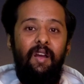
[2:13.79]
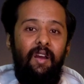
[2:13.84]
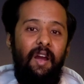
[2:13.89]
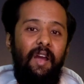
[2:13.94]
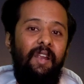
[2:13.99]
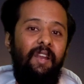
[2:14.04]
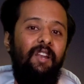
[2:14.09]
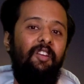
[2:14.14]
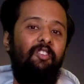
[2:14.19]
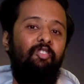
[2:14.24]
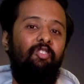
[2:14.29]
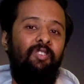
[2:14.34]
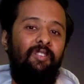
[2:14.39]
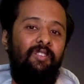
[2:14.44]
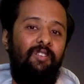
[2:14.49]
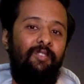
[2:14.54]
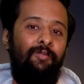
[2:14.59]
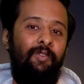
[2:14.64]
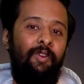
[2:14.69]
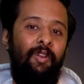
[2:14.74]
kindly share
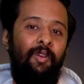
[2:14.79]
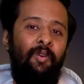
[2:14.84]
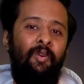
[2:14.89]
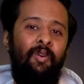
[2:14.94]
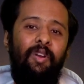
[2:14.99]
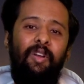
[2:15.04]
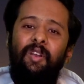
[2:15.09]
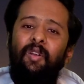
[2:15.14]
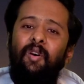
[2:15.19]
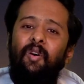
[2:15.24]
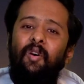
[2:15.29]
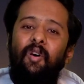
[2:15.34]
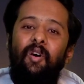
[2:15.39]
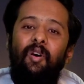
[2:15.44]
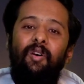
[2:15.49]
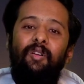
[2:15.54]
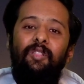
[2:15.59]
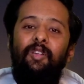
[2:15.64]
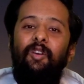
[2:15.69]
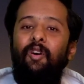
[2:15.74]
this video in
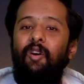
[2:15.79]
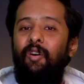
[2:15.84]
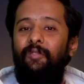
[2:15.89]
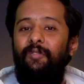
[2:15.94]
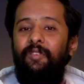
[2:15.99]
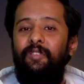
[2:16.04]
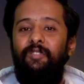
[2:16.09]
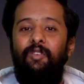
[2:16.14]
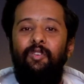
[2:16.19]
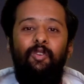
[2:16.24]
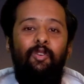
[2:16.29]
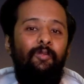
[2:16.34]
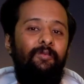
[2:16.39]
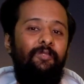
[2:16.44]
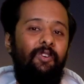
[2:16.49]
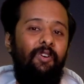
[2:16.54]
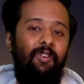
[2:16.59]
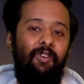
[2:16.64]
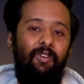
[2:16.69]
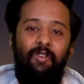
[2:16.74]
all the office groups
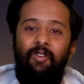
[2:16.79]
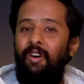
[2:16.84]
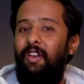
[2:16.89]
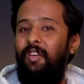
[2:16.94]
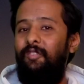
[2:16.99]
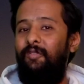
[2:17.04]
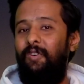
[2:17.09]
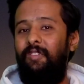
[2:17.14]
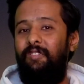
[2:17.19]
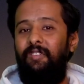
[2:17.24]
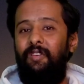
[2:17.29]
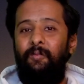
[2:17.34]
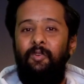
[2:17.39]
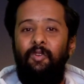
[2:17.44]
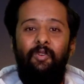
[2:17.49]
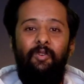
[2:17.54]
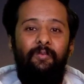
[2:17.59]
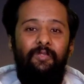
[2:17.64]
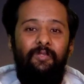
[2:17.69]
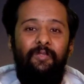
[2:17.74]
or your college WhatsApp
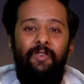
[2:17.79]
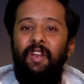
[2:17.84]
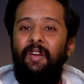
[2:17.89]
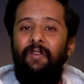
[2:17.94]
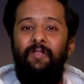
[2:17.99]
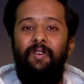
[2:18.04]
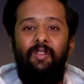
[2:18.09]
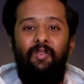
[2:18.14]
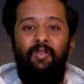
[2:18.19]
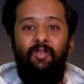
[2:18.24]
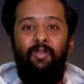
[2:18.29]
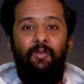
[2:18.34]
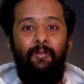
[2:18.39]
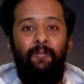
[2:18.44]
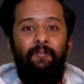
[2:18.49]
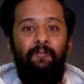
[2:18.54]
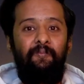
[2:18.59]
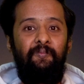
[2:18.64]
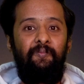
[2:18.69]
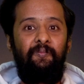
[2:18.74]
groups, wherever you know
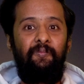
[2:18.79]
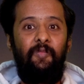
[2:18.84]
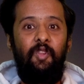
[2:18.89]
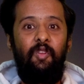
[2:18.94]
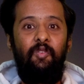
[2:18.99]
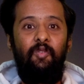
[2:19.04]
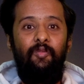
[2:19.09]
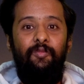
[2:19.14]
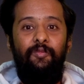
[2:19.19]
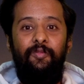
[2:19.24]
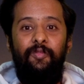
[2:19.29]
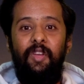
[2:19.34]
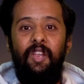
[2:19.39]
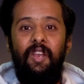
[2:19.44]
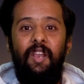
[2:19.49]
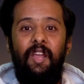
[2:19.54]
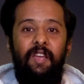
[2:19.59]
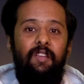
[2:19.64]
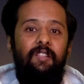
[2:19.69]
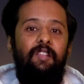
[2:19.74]
you
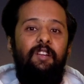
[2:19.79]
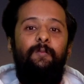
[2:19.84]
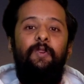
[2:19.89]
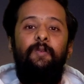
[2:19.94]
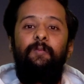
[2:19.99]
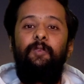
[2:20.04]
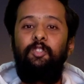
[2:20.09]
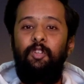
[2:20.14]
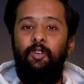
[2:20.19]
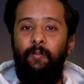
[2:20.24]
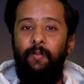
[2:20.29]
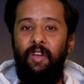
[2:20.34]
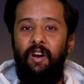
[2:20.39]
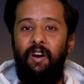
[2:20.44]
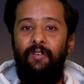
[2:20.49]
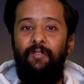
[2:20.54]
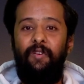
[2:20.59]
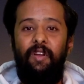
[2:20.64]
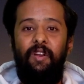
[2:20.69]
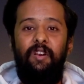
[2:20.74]
feel like that people should be
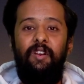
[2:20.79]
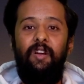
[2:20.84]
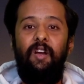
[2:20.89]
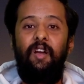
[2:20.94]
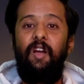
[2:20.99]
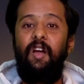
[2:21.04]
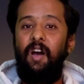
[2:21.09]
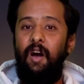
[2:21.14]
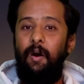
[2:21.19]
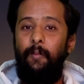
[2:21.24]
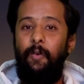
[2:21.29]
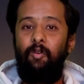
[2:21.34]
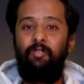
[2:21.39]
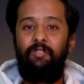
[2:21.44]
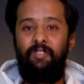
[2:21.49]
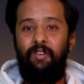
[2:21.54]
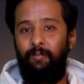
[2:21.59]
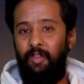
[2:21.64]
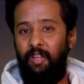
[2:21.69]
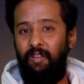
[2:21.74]
aware about
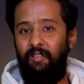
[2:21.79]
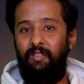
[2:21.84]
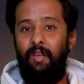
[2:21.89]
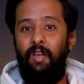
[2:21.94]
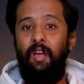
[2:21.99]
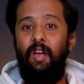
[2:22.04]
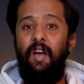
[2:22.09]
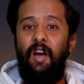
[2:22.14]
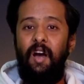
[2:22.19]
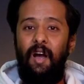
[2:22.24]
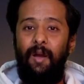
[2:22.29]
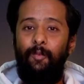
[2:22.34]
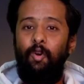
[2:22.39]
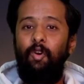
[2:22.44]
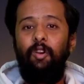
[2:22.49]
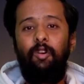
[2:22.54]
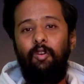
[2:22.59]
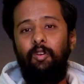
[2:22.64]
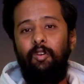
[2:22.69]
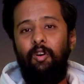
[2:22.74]
some things. I'm
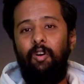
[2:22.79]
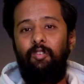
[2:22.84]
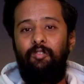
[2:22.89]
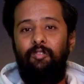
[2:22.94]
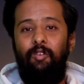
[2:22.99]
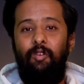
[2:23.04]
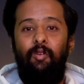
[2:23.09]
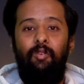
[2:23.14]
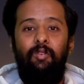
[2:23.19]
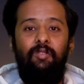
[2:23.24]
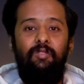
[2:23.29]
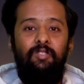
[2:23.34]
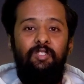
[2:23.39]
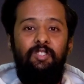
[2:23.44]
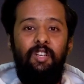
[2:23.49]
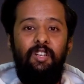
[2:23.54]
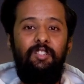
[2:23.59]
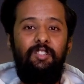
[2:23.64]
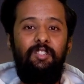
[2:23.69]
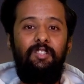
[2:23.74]
going to talk
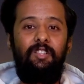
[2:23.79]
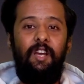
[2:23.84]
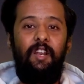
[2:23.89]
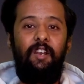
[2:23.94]
just